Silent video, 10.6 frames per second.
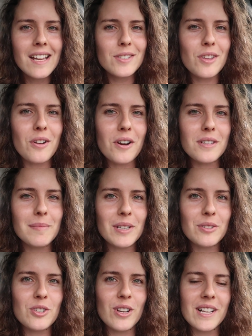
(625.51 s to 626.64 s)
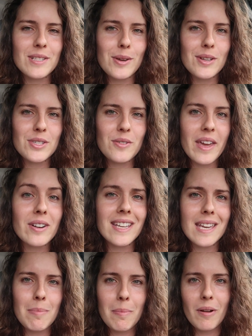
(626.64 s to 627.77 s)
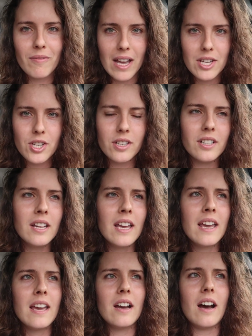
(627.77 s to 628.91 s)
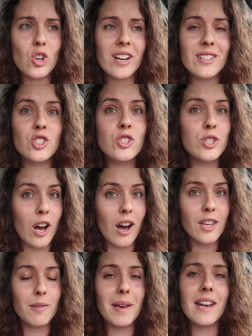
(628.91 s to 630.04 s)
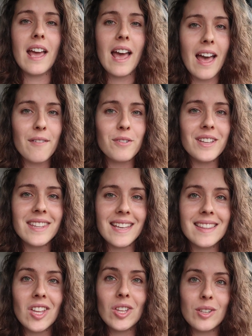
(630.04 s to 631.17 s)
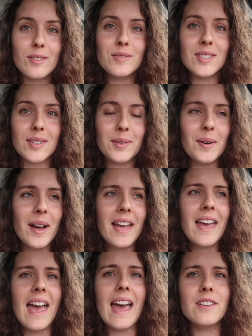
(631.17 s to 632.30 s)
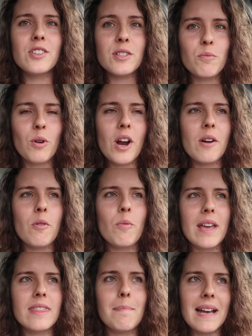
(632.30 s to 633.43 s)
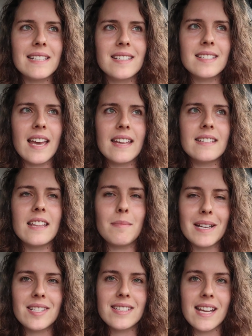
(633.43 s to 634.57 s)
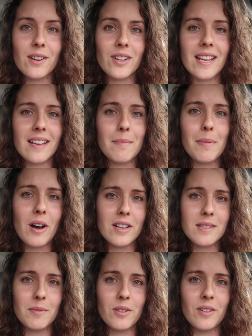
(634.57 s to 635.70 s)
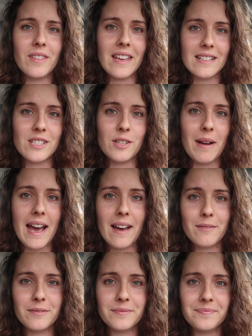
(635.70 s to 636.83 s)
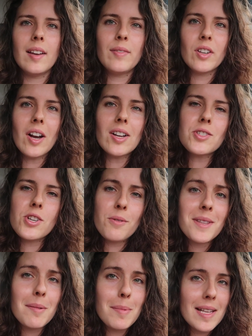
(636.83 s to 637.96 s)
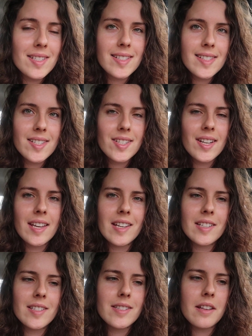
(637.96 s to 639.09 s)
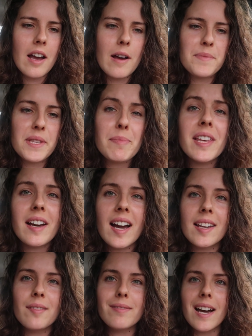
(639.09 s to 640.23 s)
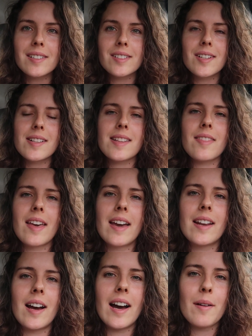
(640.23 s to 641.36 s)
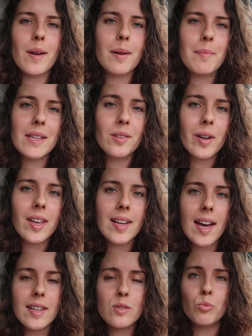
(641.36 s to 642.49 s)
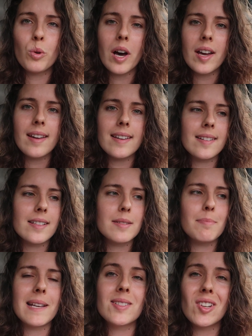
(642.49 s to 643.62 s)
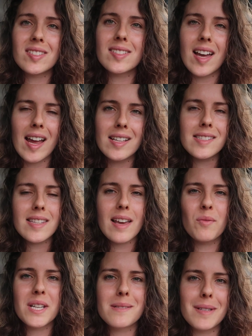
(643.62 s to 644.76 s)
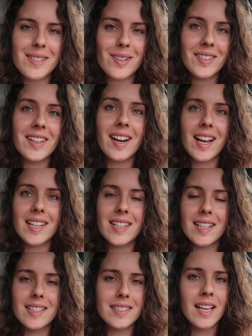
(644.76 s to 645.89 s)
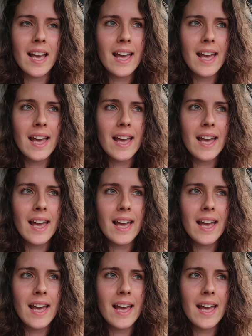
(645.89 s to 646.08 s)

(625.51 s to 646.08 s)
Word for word: So there are some little tricks you can do there to keep it professional. I'll try to document everything that you do and just work with the best intent and the best integrity possible that you have. If you're unsure what the best decision is, um, some of the guiding factors that I recommend looking at is what is based on science and what is based on kindness.